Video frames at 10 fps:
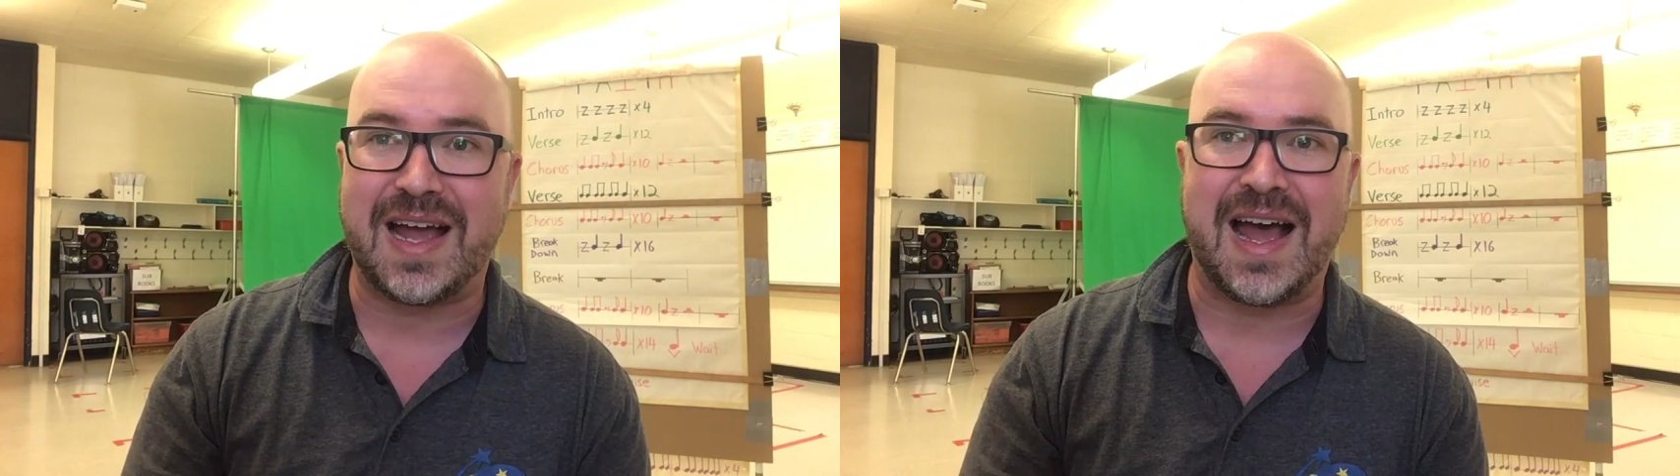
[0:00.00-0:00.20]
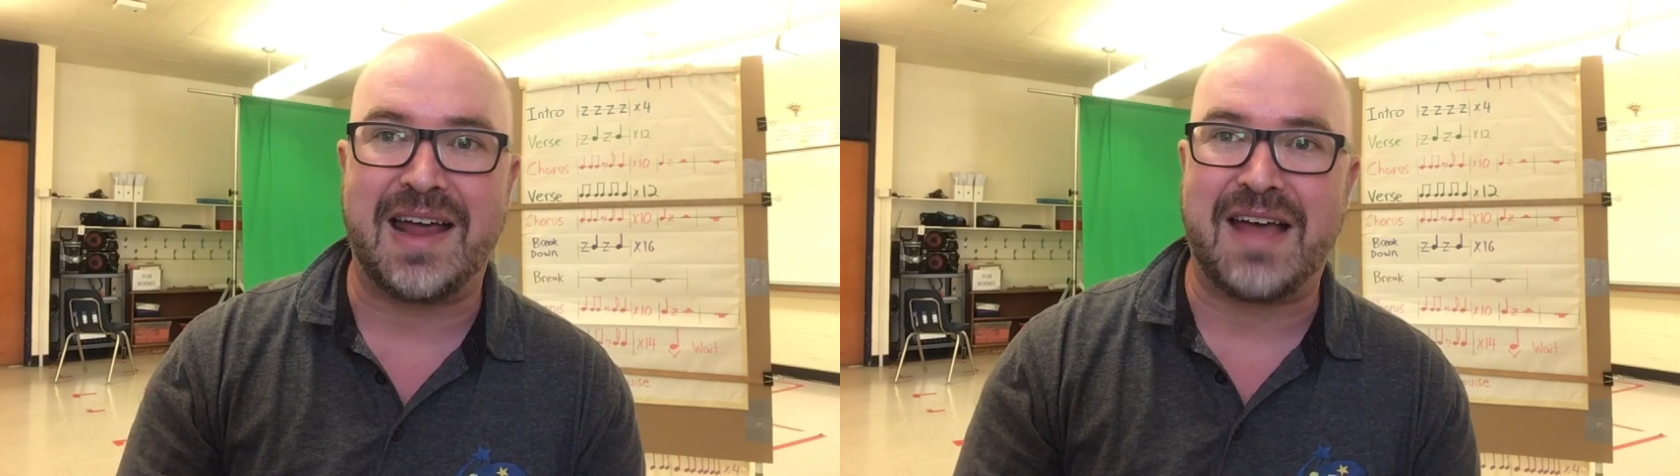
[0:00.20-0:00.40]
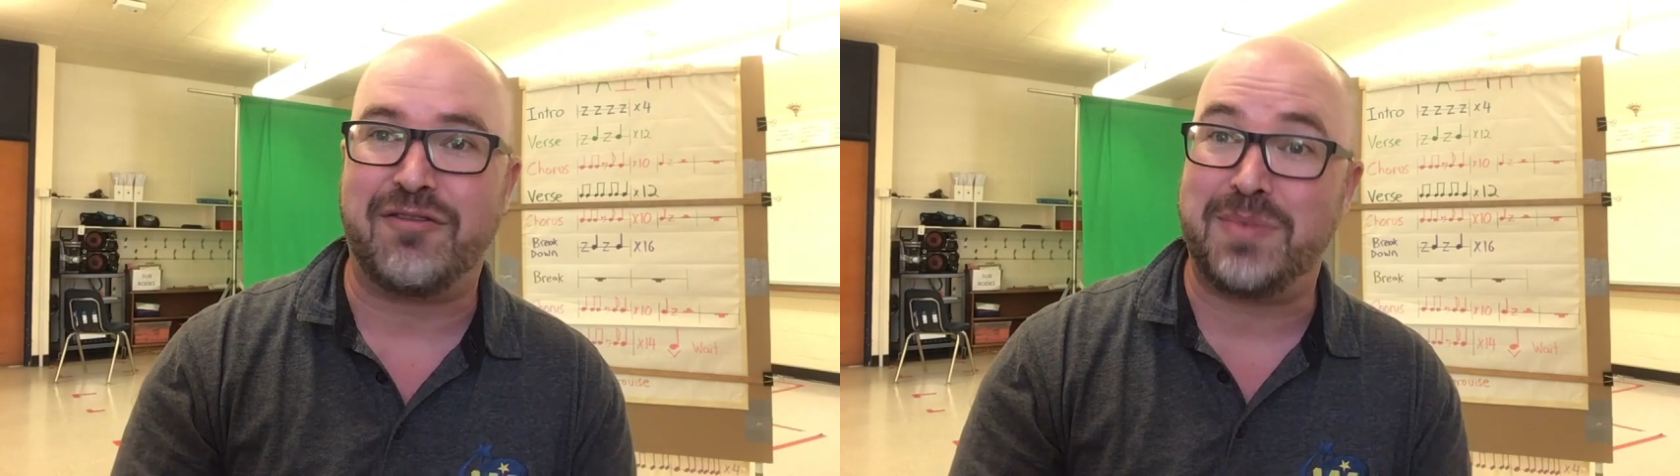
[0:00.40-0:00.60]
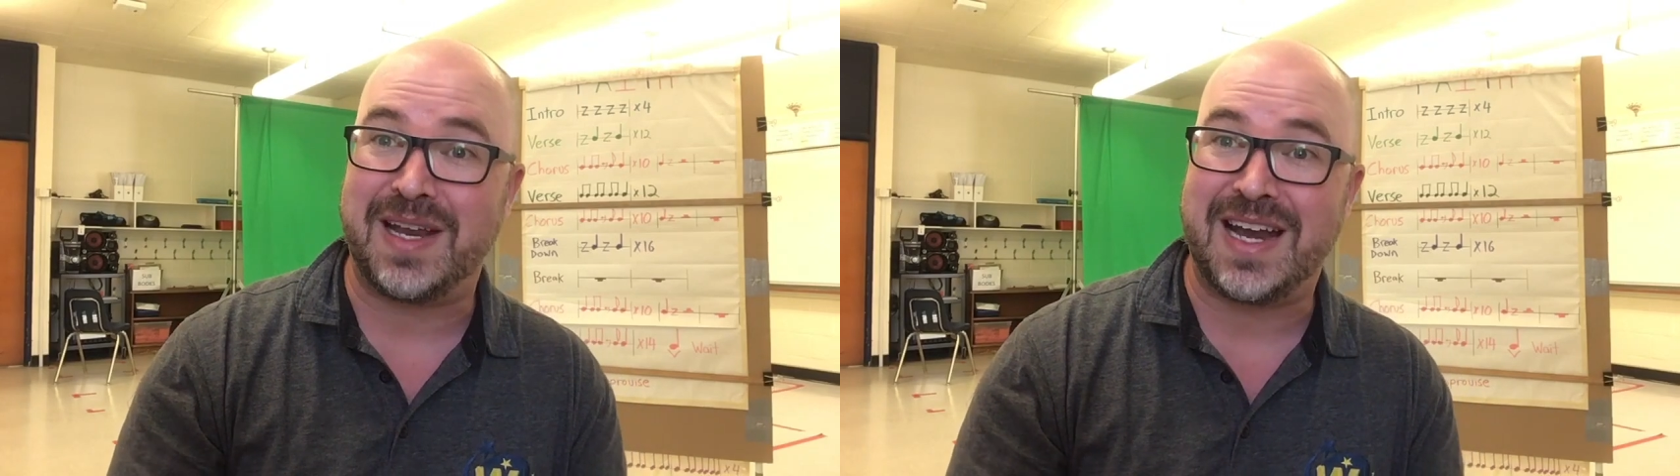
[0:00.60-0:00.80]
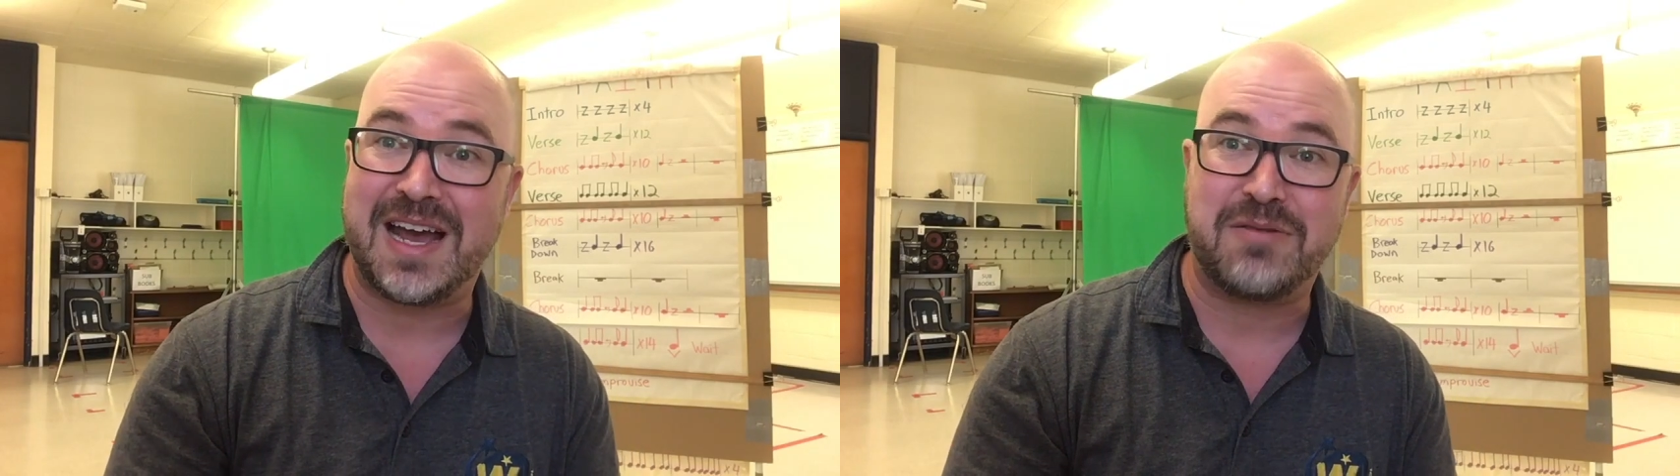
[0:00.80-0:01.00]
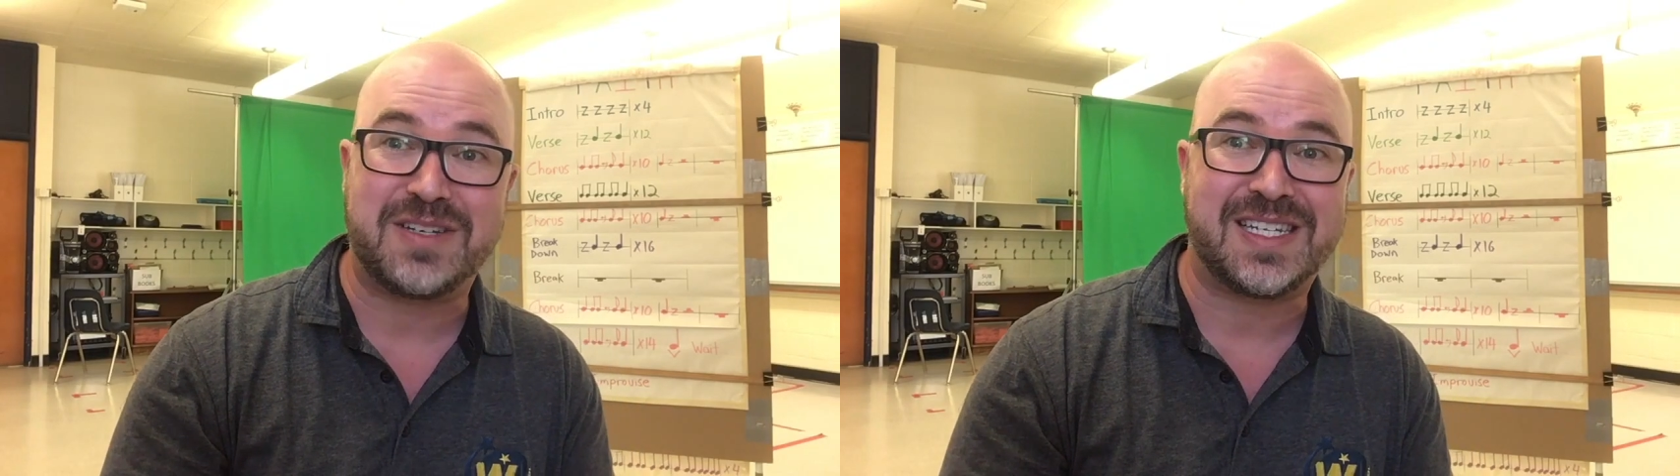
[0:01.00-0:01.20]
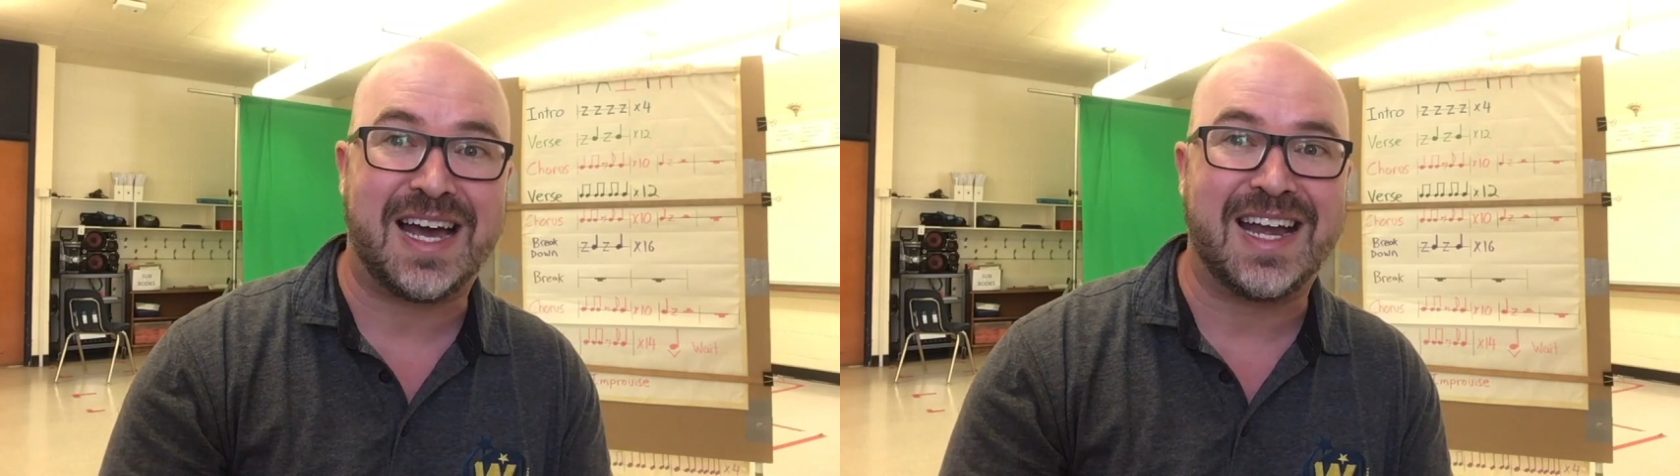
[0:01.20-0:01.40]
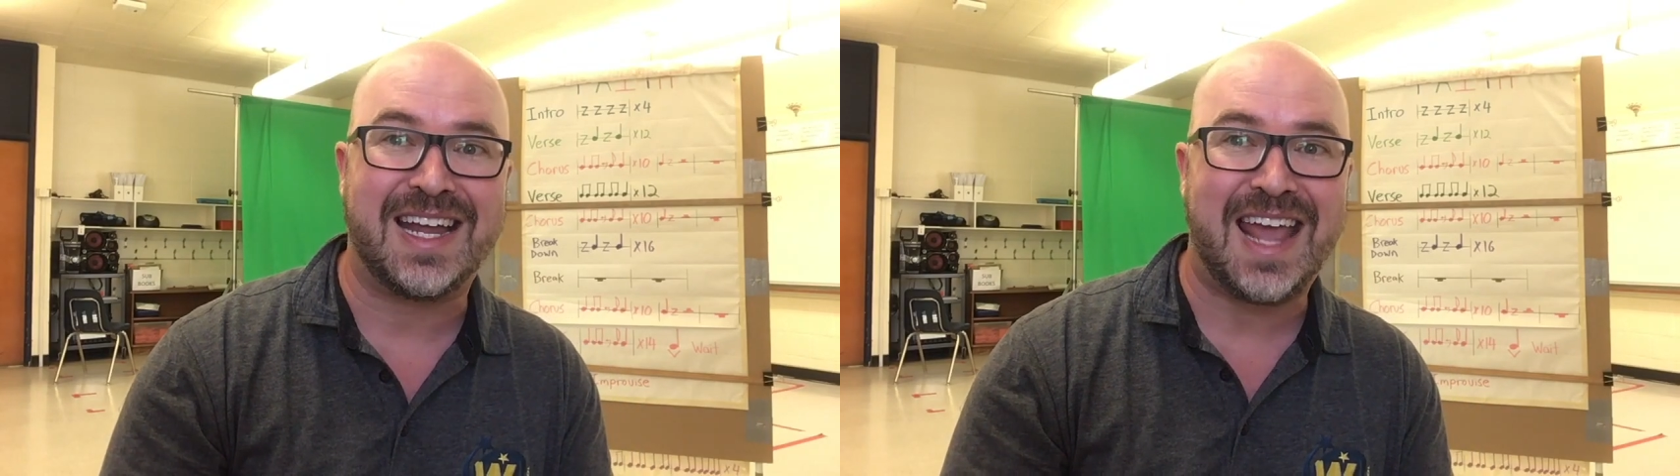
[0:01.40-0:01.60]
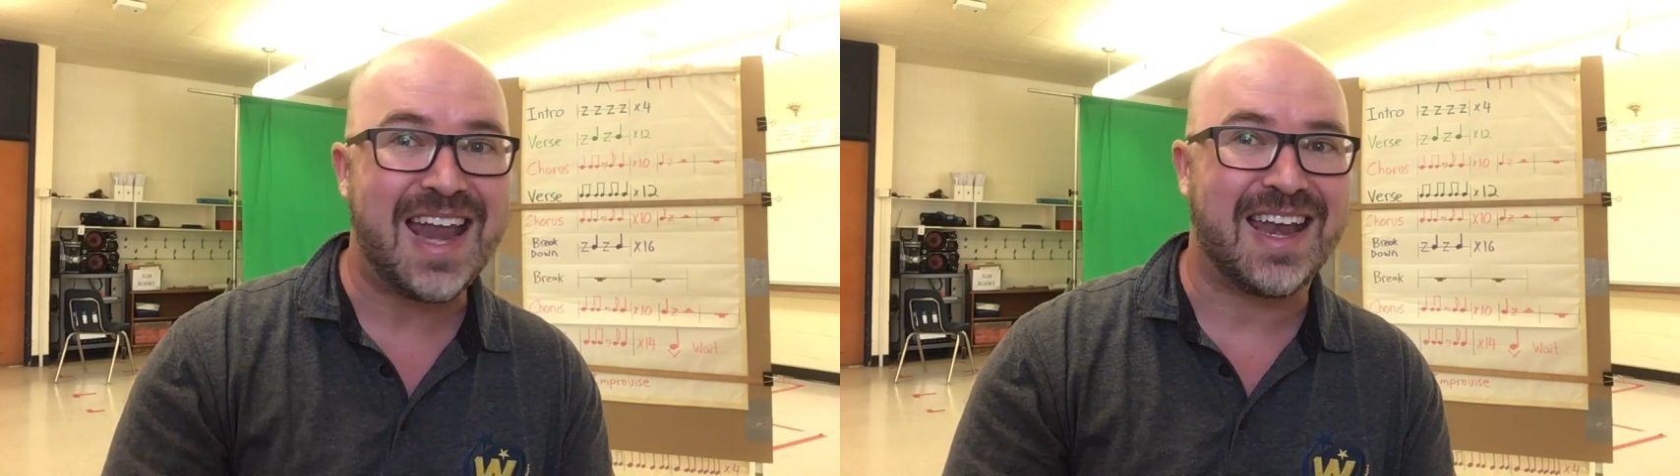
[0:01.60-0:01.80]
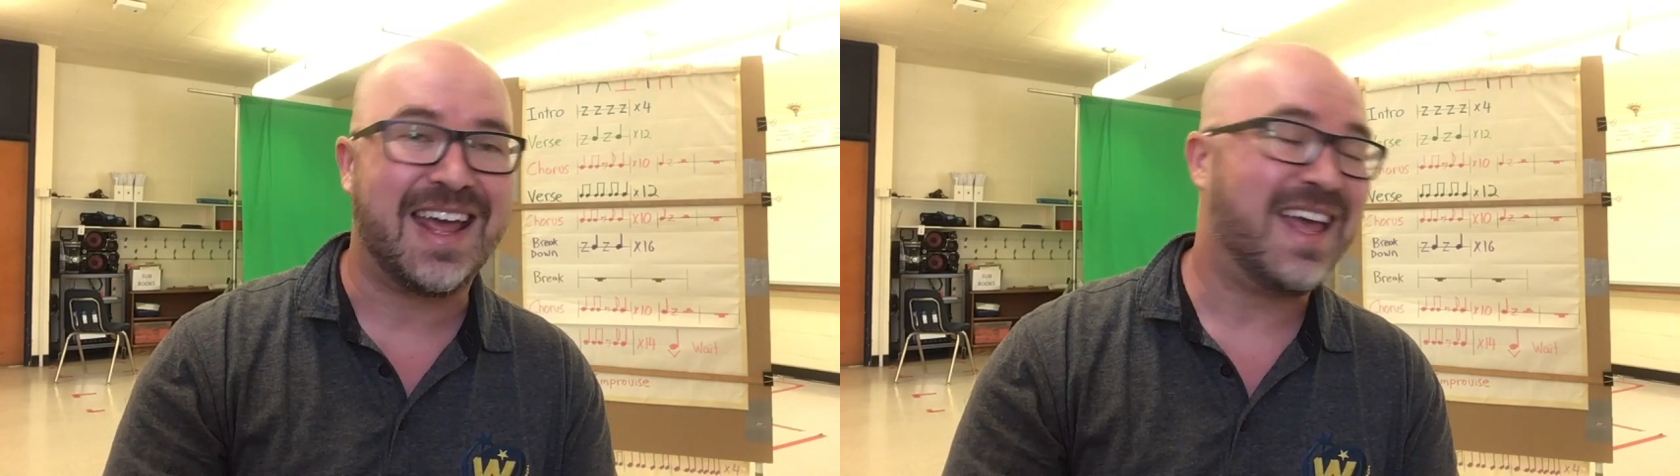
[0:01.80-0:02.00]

I have been outside again.